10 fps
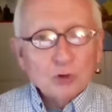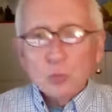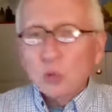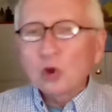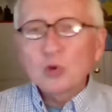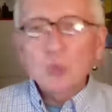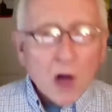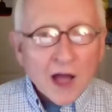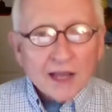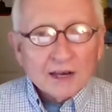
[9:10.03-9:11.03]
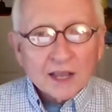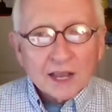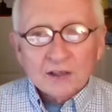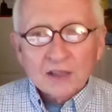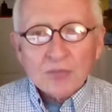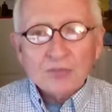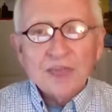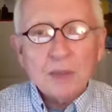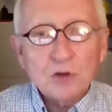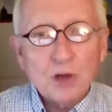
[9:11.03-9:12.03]
worldwide and let
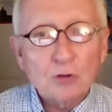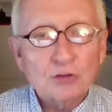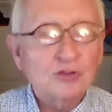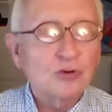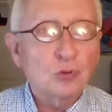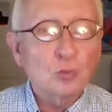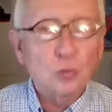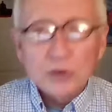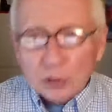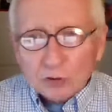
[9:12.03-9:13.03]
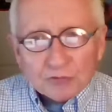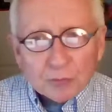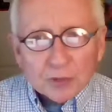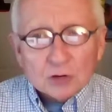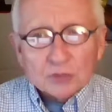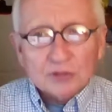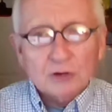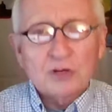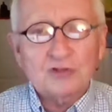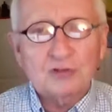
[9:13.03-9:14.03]
them know that you're real familiar with
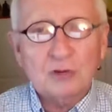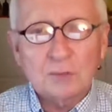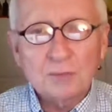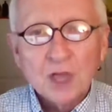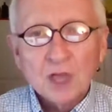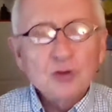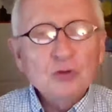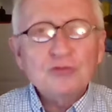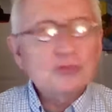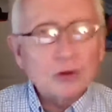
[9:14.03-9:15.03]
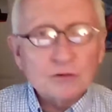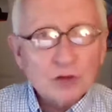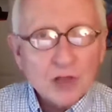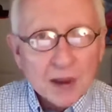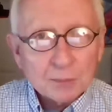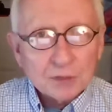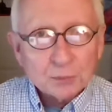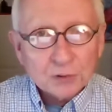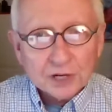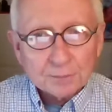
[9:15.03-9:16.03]
their industry. You've served a lot of
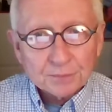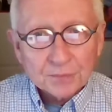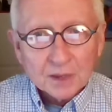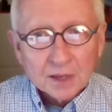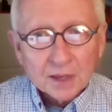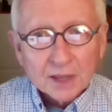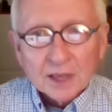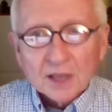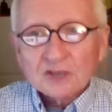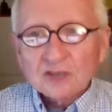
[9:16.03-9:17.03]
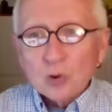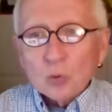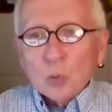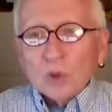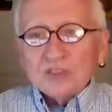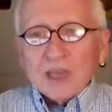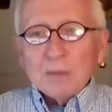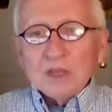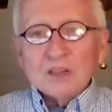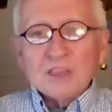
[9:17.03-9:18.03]
people in it. So what's that
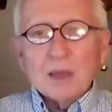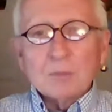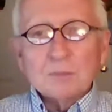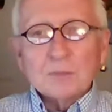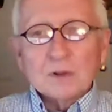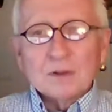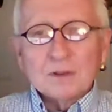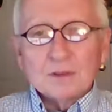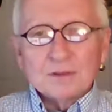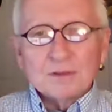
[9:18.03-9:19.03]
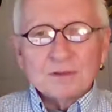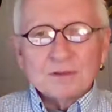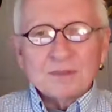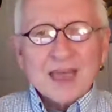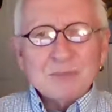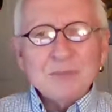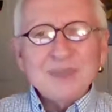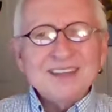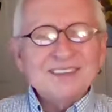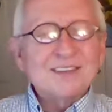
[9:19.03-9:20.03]
mean to them? That
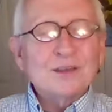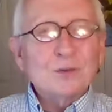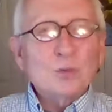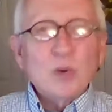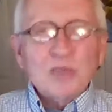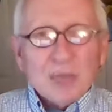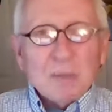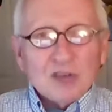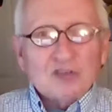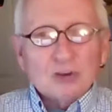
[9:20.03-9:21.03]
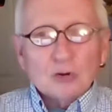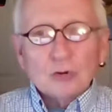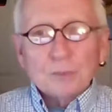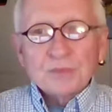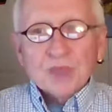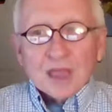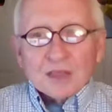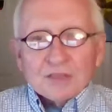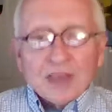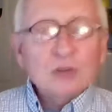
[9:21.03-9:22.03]
means that when they meet you,
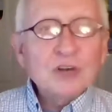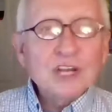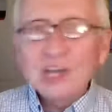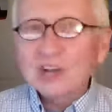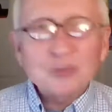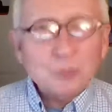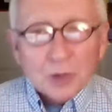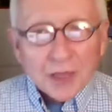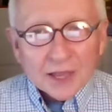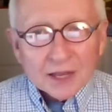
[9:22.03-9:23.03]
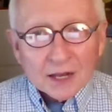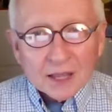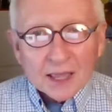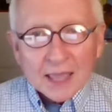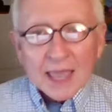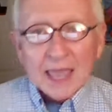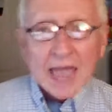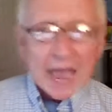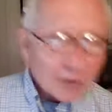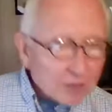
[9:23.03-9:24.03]
they don't need to explain
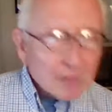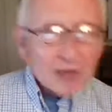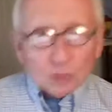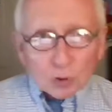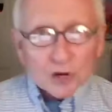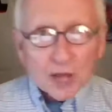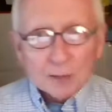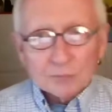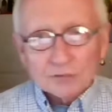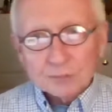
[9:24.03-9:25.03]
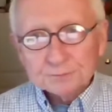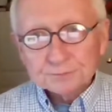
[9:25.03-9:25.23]
how they make doorknobs.